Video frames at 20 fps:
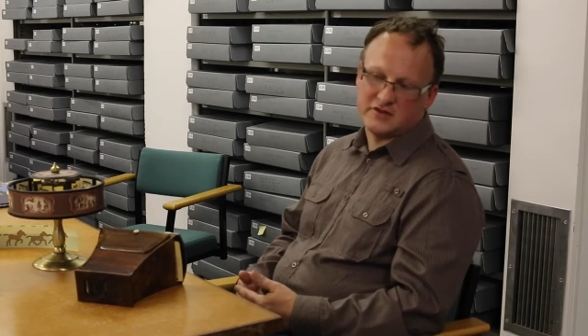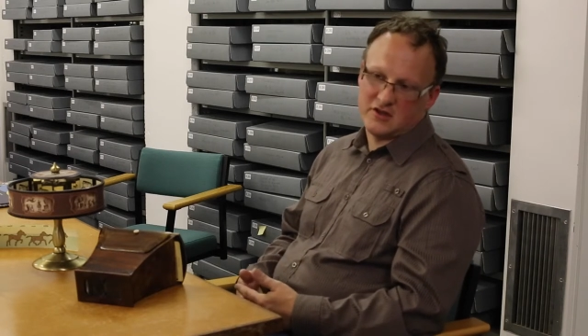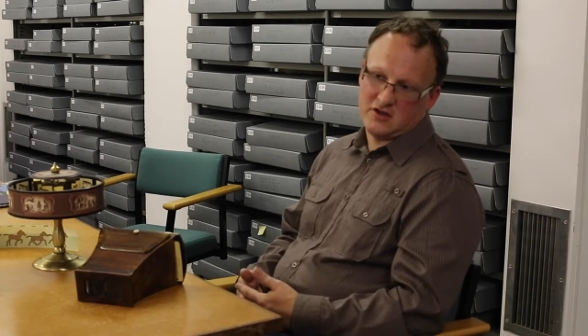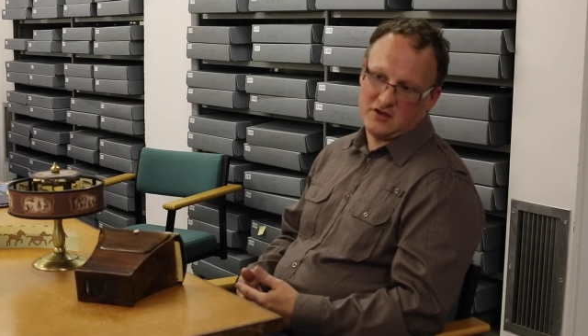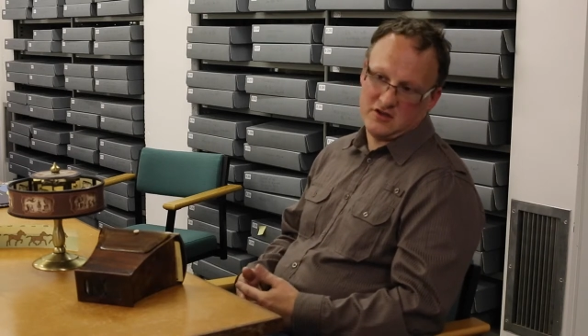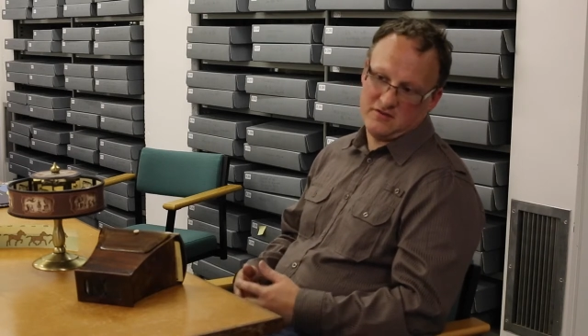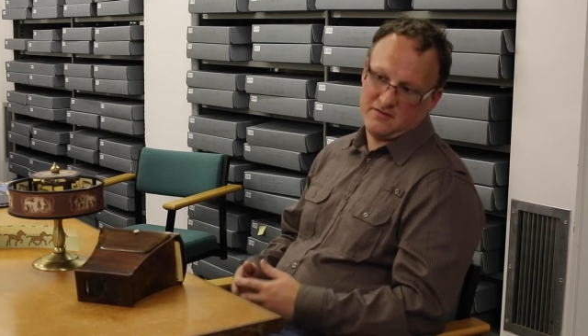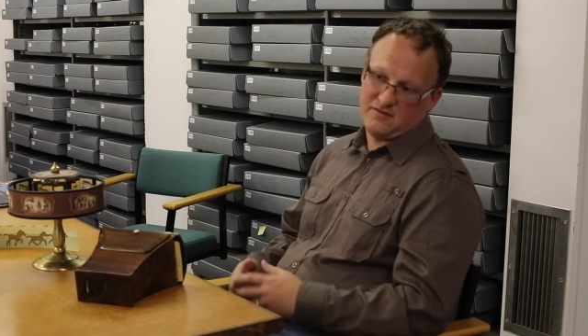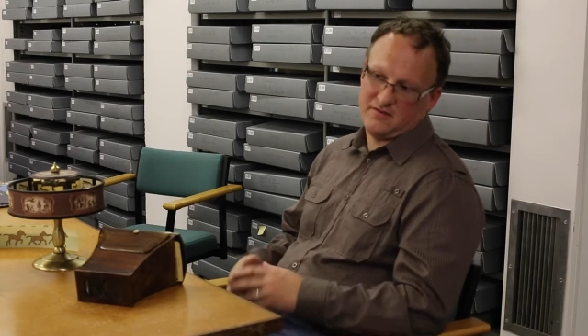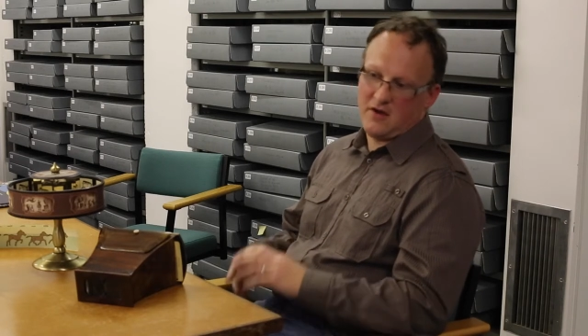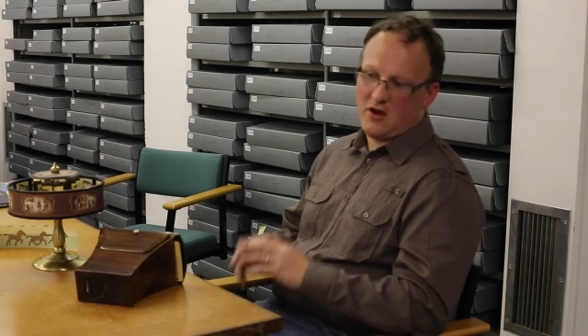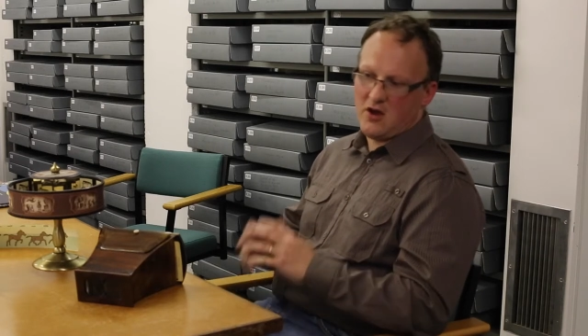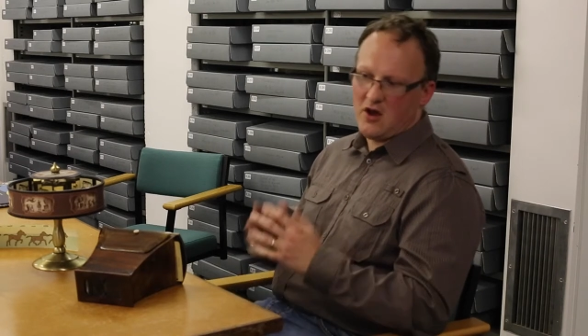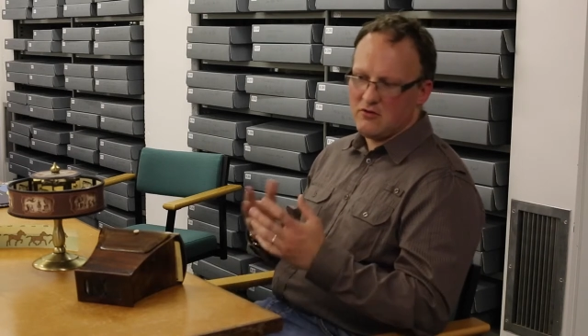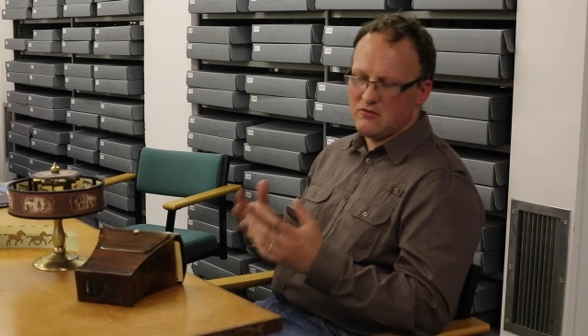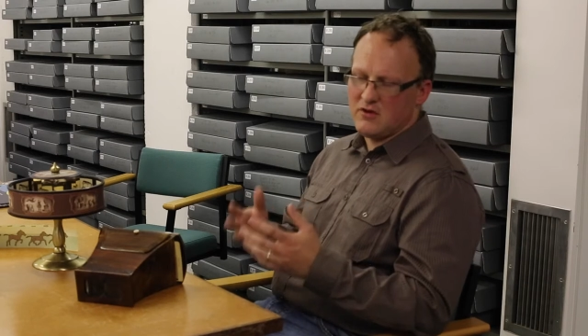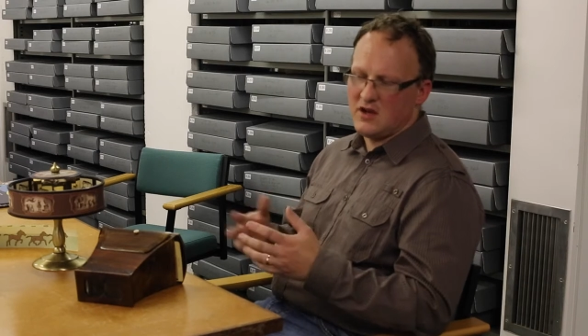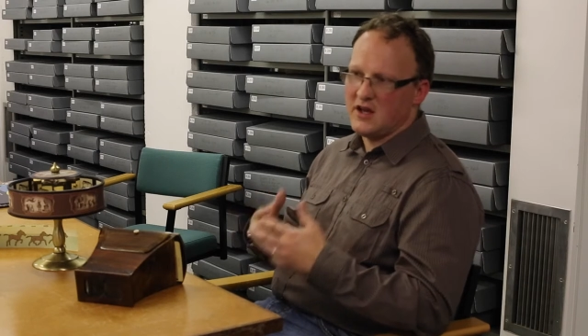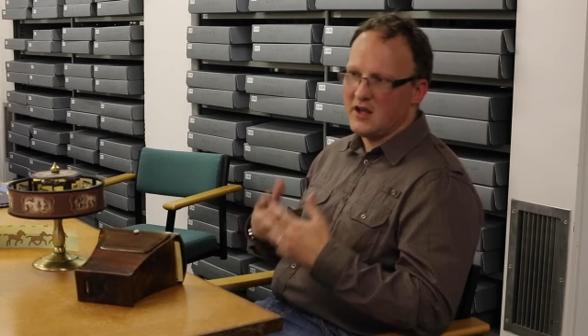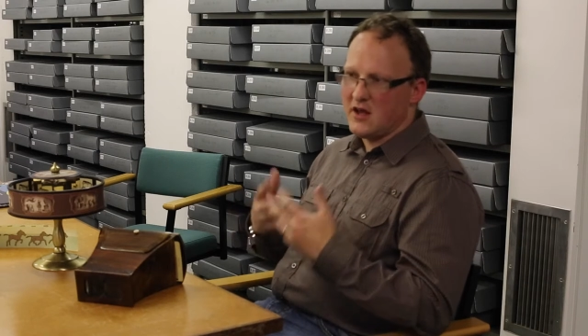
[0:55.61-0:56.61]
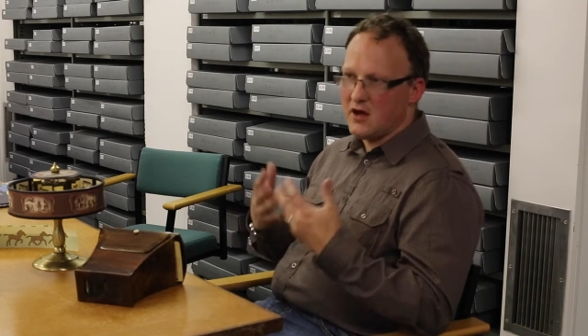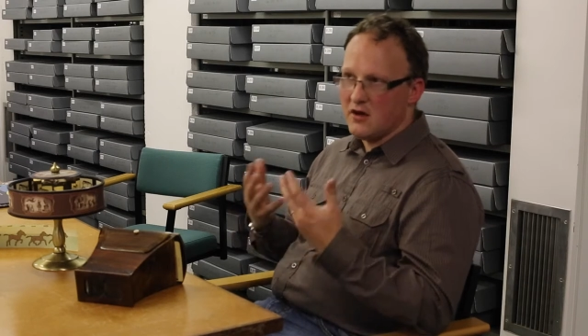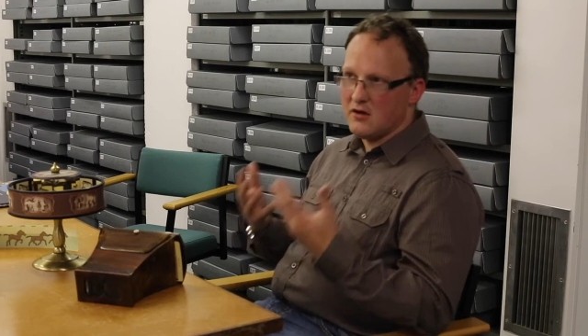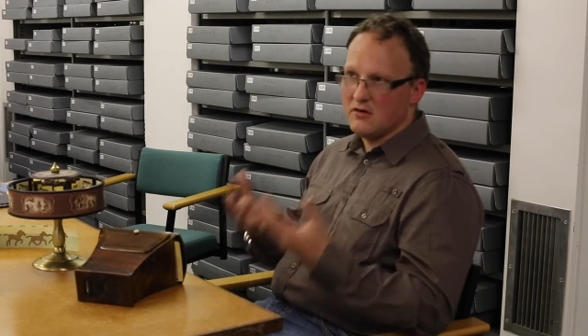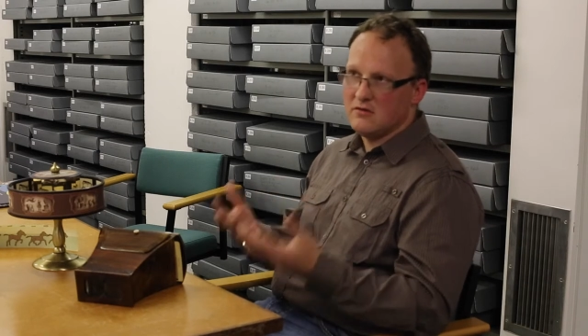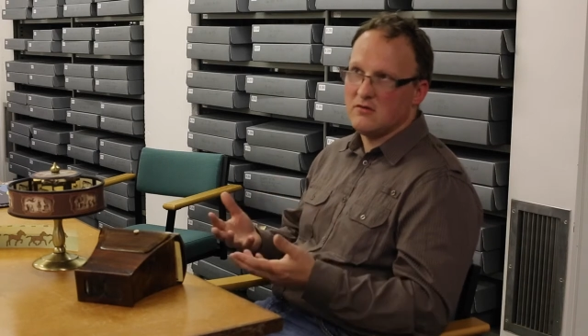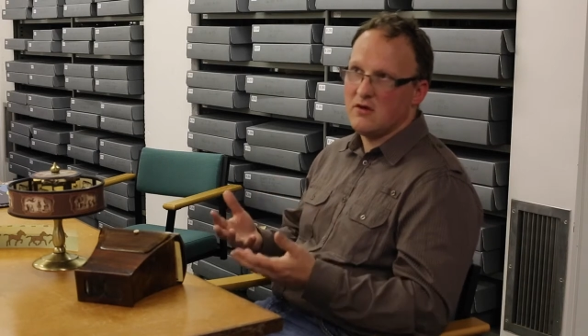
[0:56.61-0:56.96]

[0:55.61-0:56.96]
kind of really a